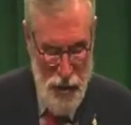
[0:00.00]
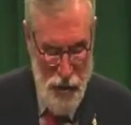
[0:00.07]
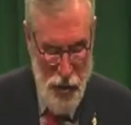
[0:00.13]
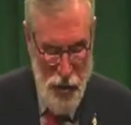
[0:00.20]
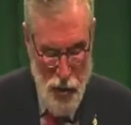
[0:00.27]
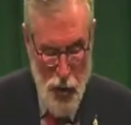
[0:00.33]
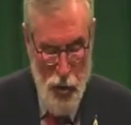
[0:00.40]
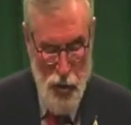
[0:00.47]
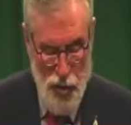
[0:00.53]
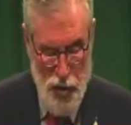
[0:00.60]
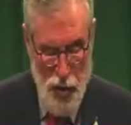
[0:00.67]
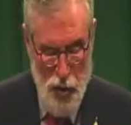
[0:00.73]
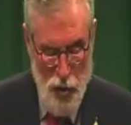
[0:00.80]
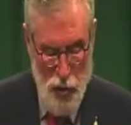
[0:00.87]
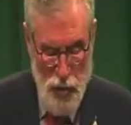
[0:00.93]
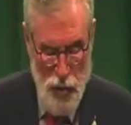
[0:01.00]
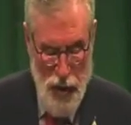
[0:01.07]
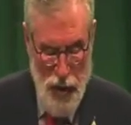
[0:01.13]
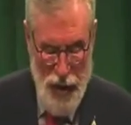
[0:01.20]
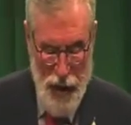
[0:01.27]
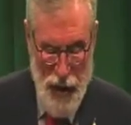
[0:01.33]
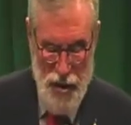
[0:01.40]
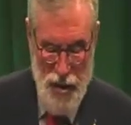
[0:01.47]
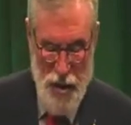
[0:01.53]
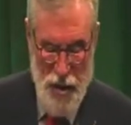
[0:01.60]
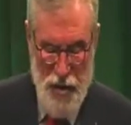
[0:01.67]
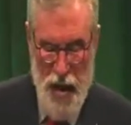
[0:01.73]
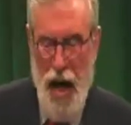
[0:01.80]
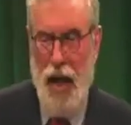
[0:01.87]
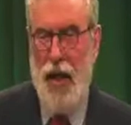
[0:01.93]
To do so, it has to
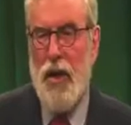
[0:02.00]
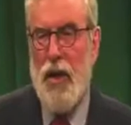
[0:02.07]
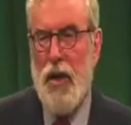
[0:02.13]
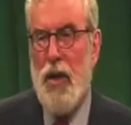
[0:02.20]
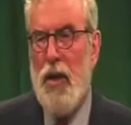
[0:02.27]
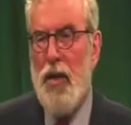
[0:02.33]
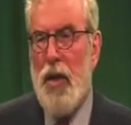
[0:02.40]
tackle